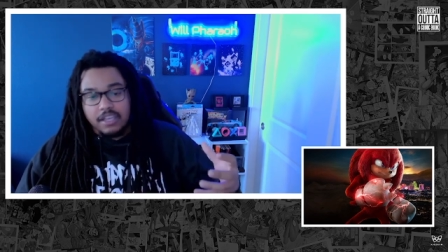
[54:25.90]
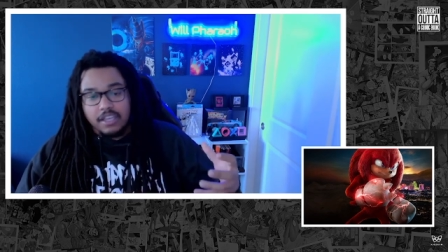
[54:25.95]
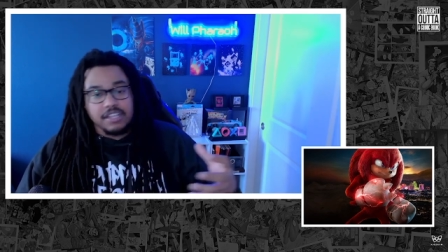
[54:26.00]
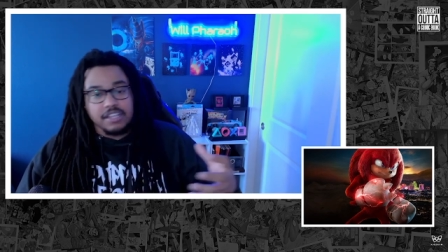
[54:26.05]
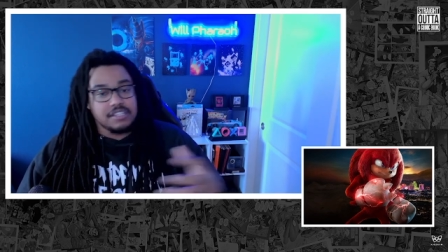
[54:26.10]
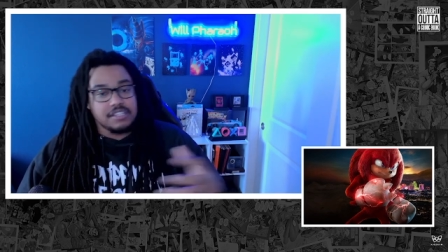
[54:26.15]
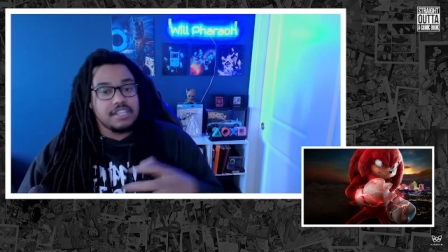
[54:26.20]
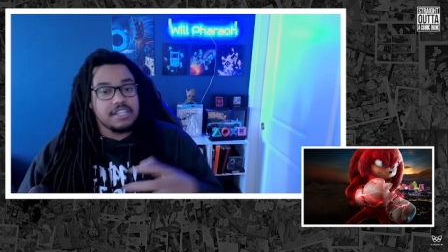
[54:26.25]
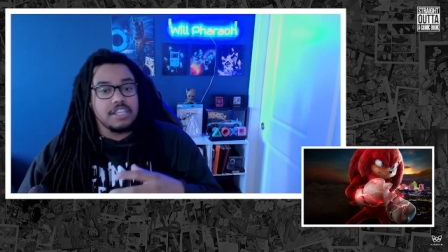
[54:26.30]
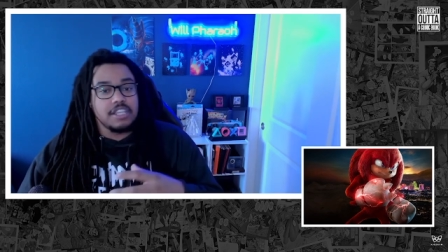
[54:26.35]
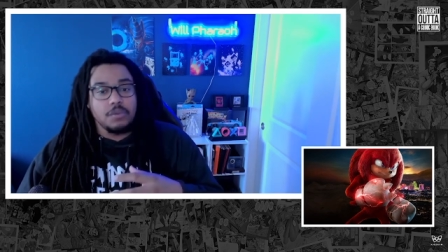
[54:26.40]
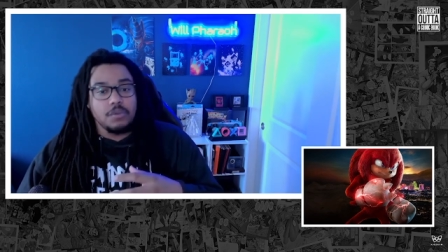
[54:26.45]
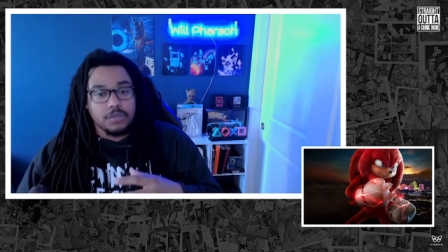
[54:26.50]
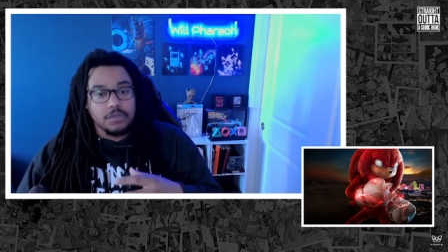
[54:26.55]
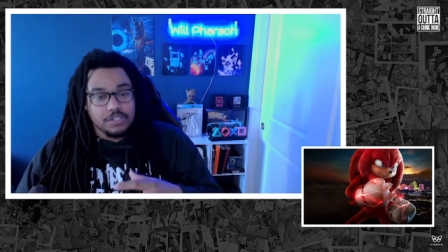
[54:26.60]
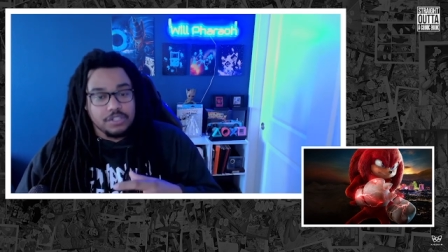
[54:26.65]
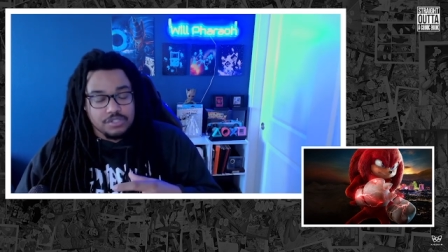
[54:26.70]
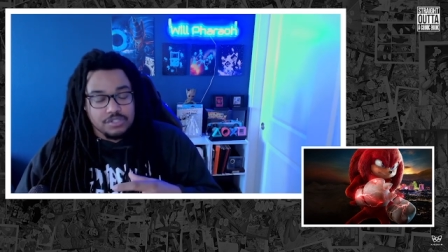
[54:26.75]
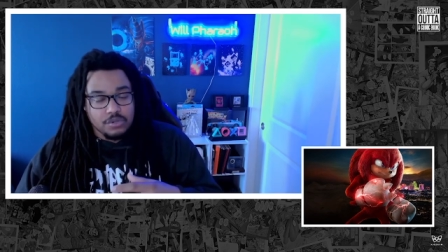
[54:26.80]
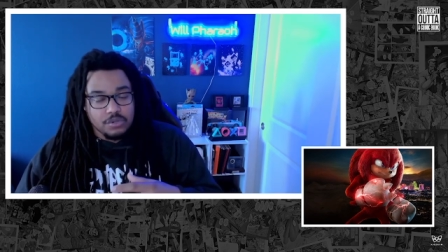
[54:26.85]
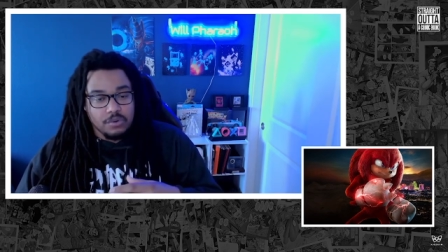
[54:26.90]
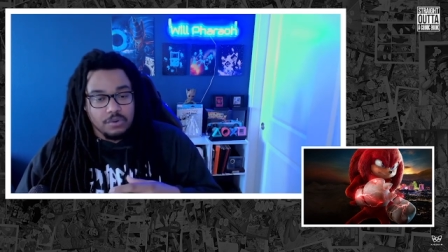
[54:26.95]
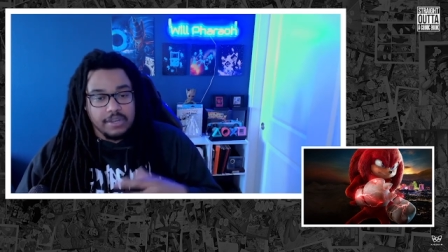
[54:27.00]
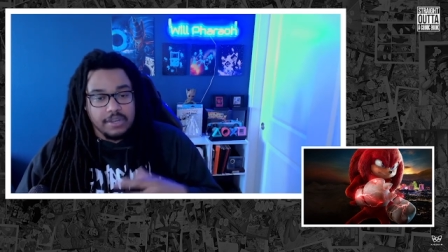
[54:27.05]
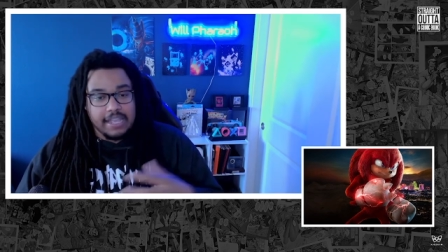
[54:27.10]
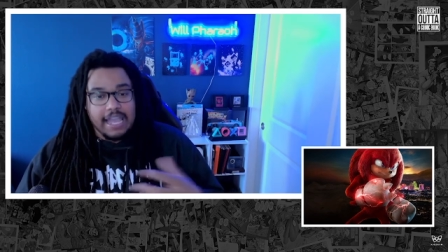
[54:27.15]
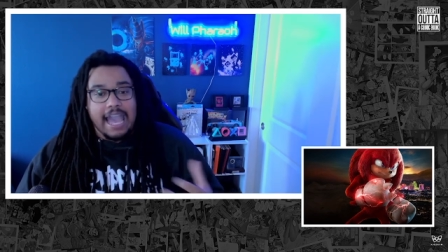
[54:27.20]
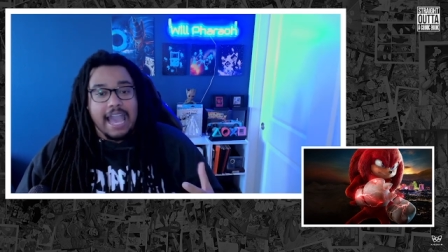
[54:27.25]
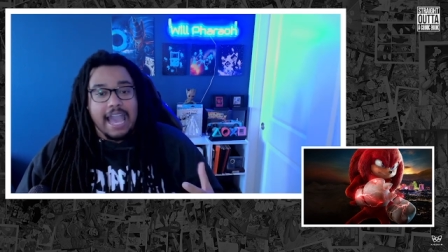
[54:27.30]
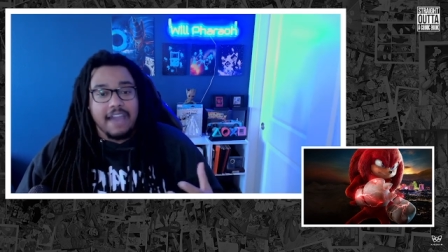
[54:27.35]
continuing the
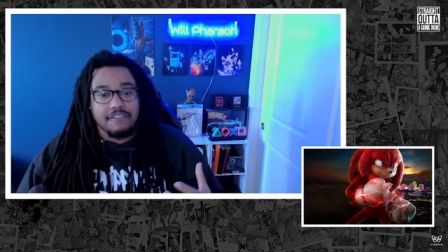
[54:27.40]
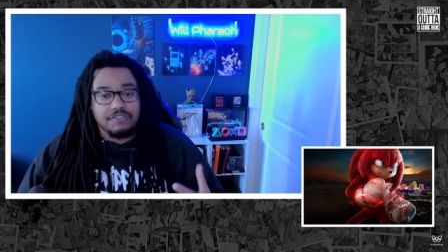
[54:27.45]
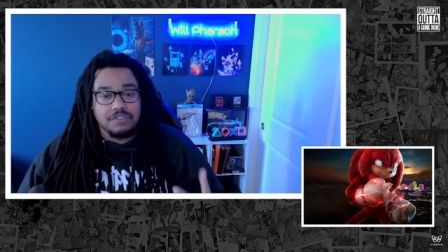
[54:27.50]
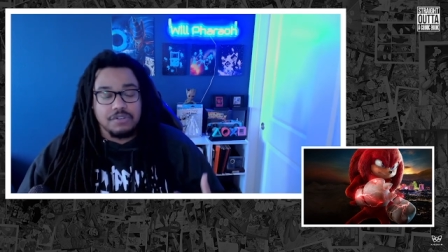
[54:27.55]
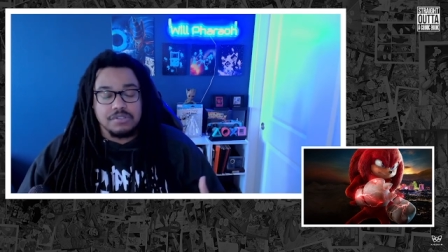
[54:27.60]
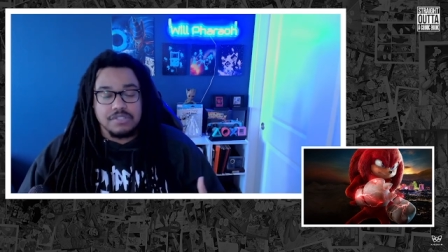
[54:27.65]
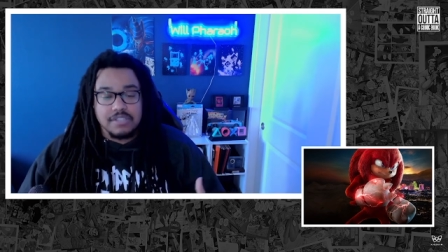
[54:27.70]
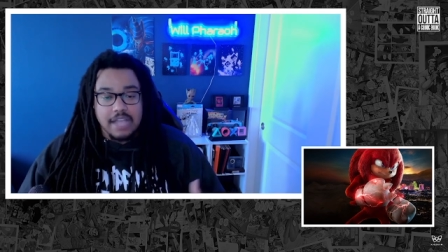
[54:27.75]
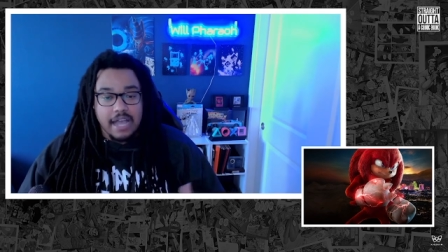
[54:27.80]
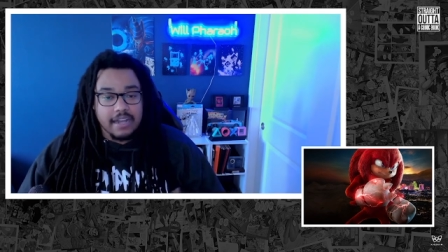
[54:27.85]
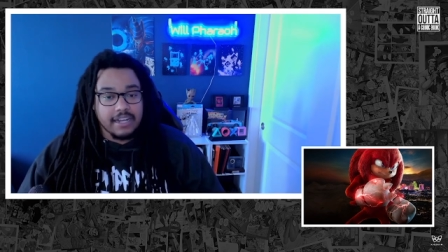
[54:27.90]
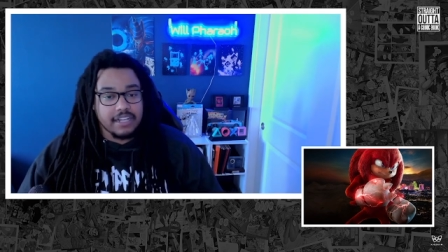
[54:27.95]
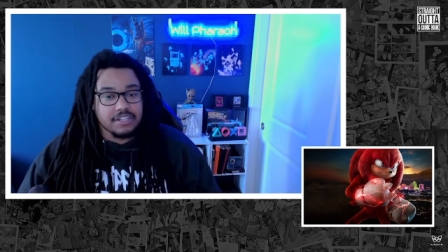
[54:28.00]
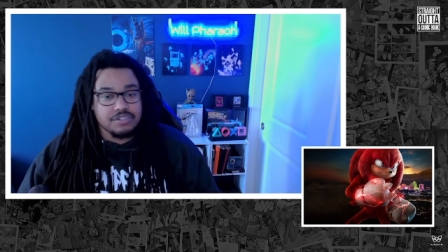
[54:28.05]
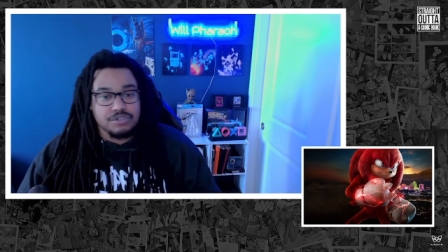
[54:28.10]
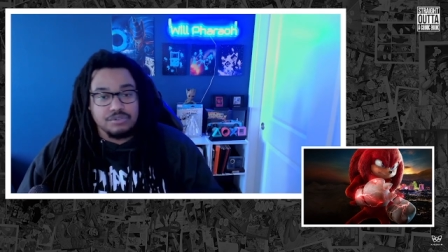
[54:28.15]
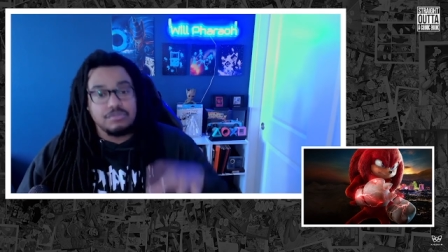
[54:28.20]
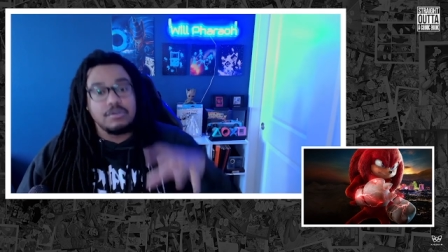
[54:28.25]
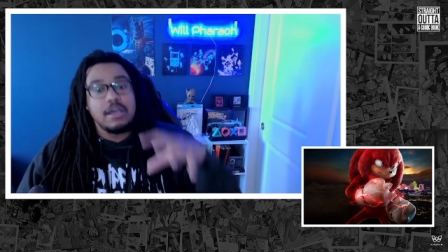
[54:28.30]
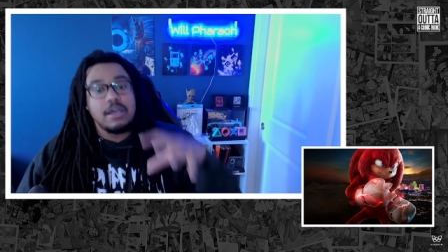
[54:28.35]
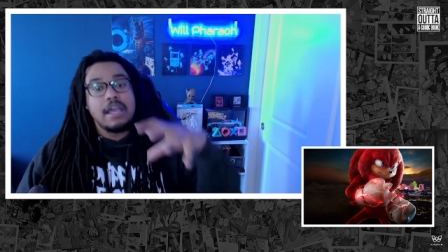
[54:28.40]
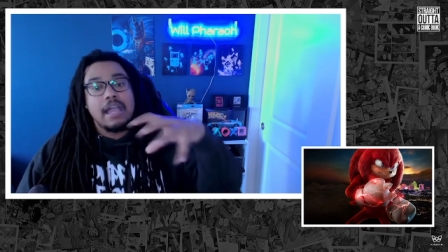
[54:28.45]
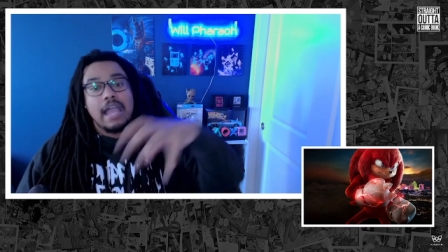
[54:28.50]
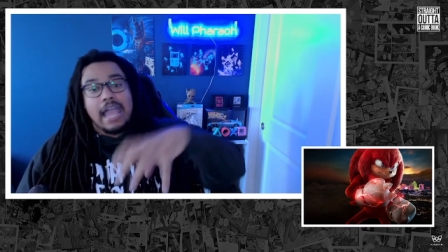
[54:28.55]
story after Sonic 2